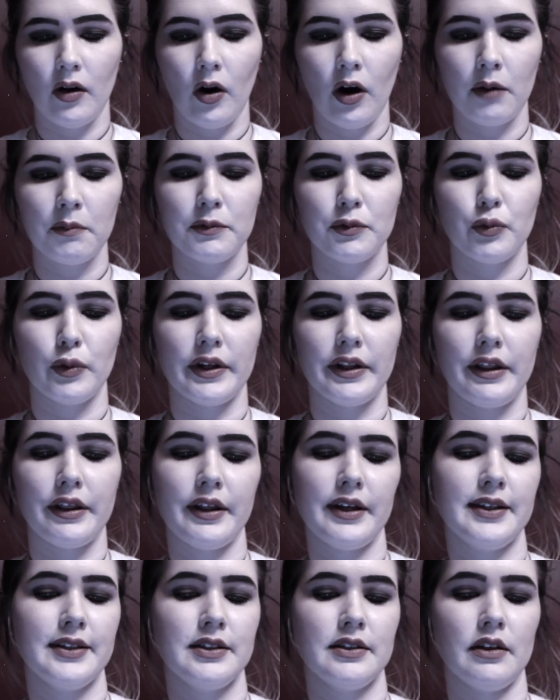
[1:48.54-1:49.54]
Armed
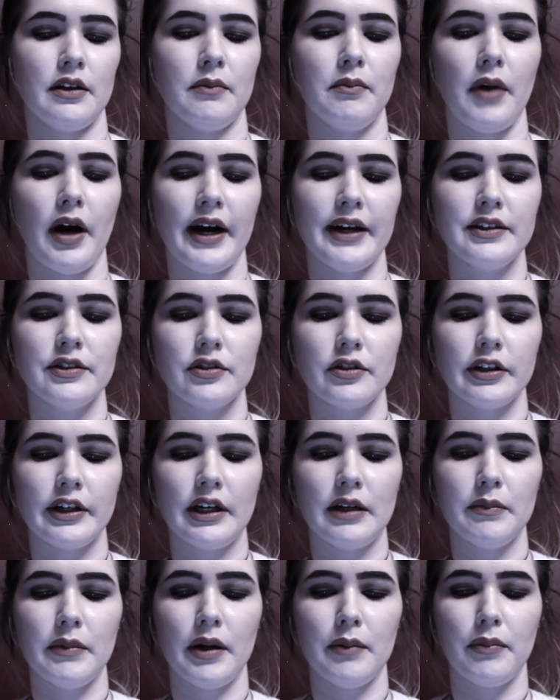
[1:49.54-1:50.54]
with some ice
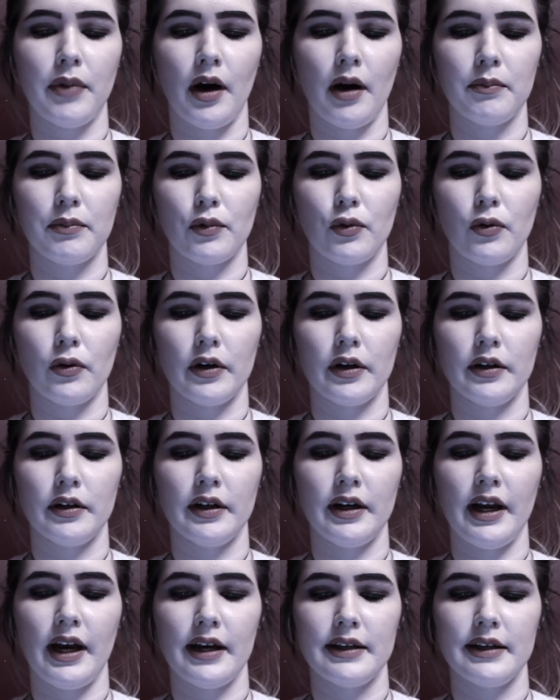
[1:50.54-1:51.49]
cream and popcorn,